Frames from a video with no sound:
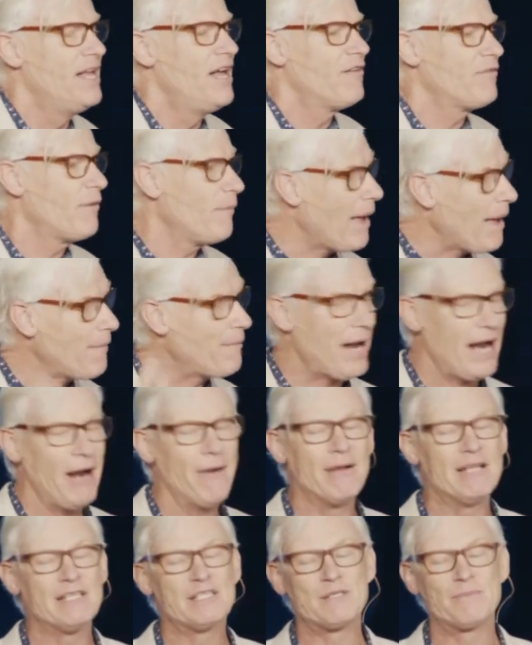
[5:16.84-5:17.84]
from our
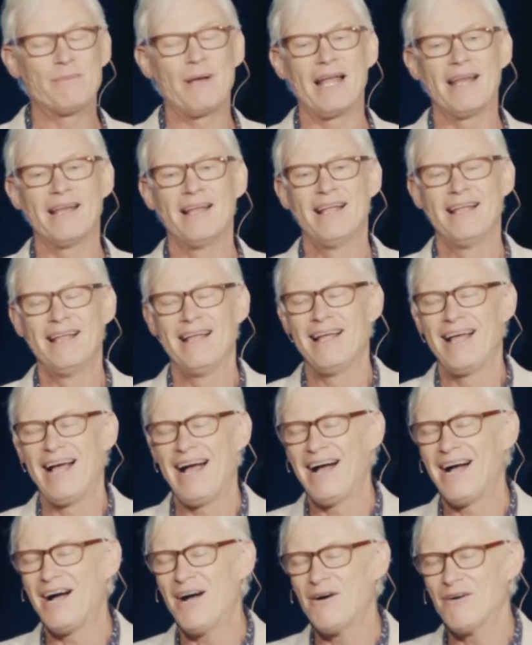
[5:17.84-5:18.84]
parents, but
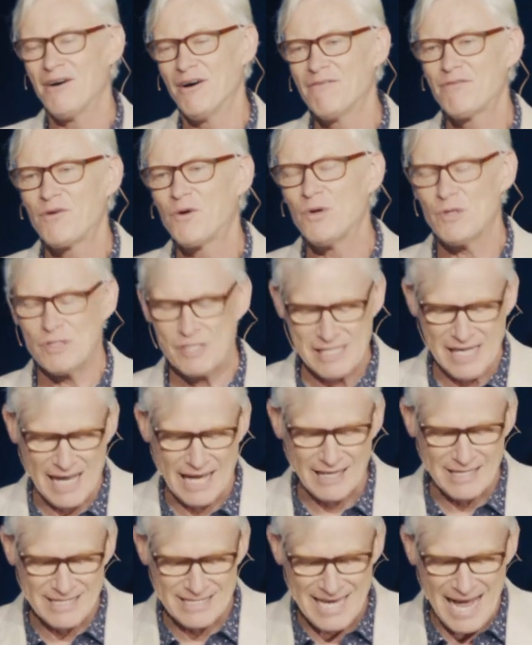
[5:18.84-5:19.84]
of course,
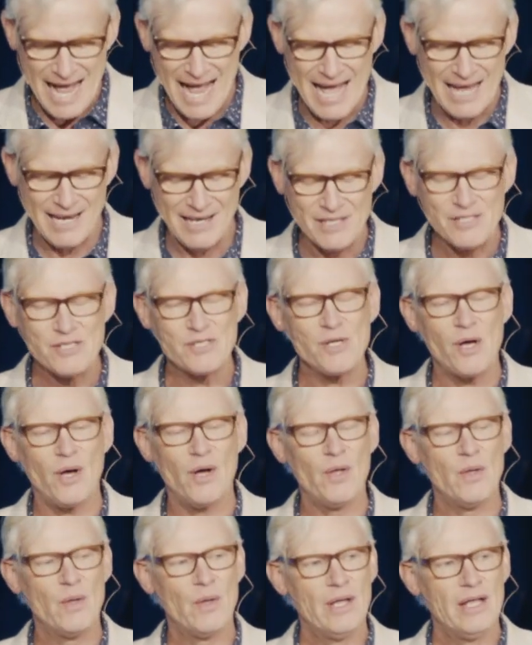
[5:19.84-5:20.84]
our dad. And so
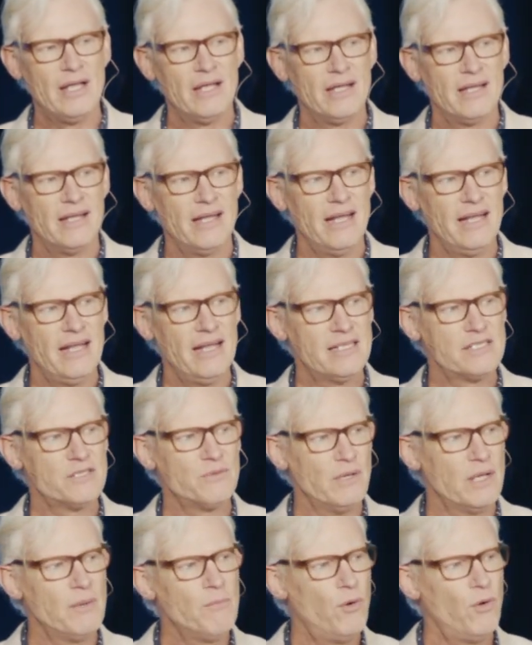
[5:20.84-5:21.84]
it's
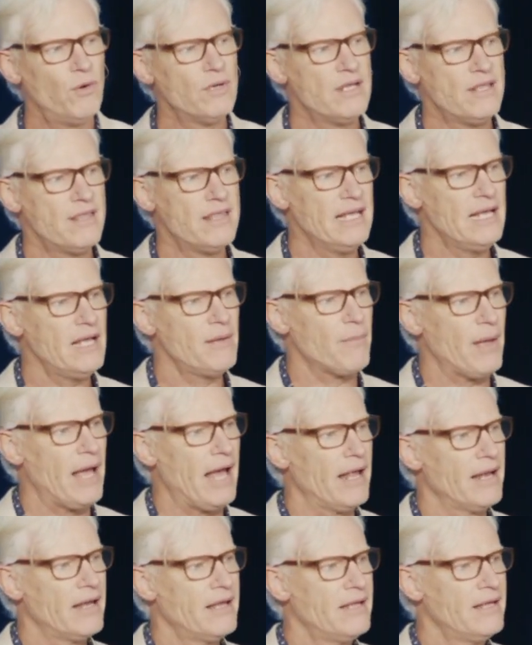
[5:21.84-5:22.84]
really important to think
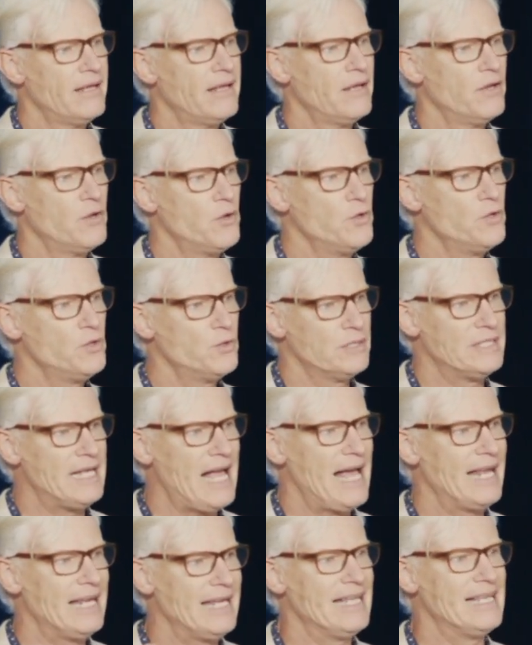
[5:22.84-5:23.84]
about who your
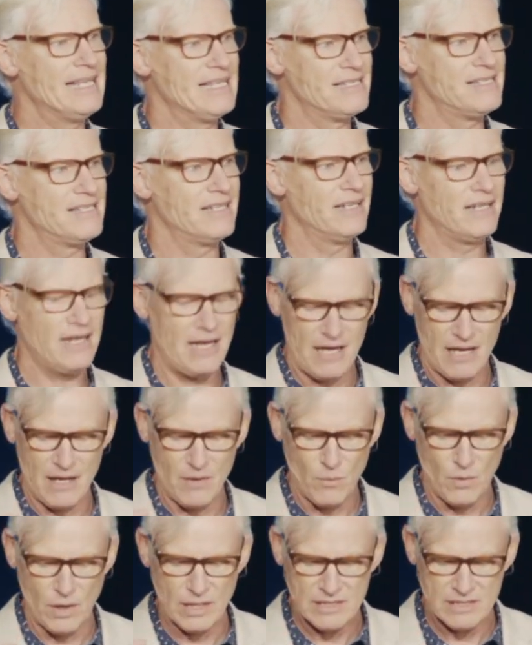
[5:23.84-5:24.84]
dad is
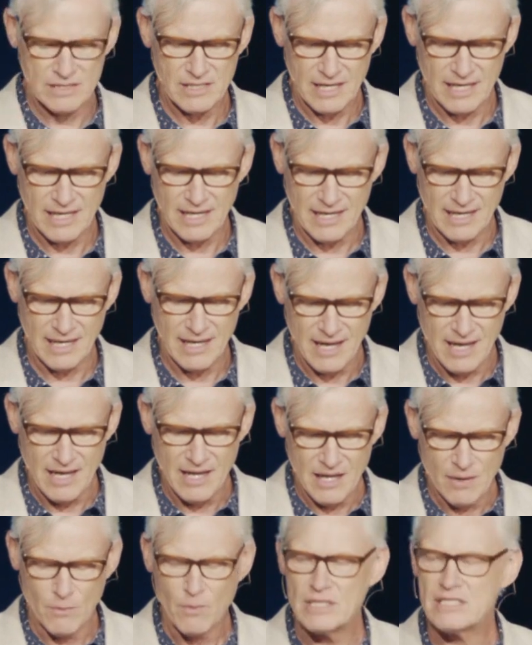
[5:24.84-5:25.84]
and what's he
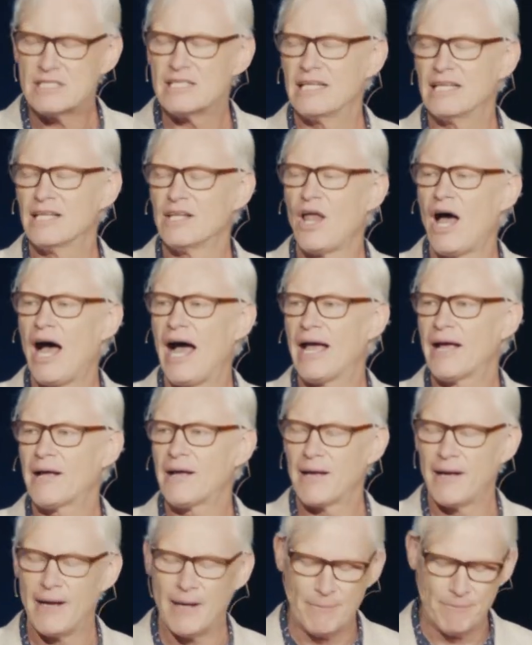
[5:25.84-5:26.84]
like.
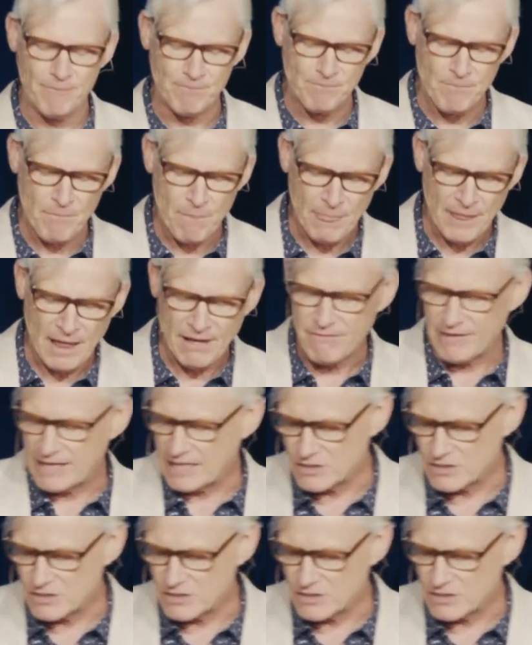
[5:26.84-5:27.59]
Funny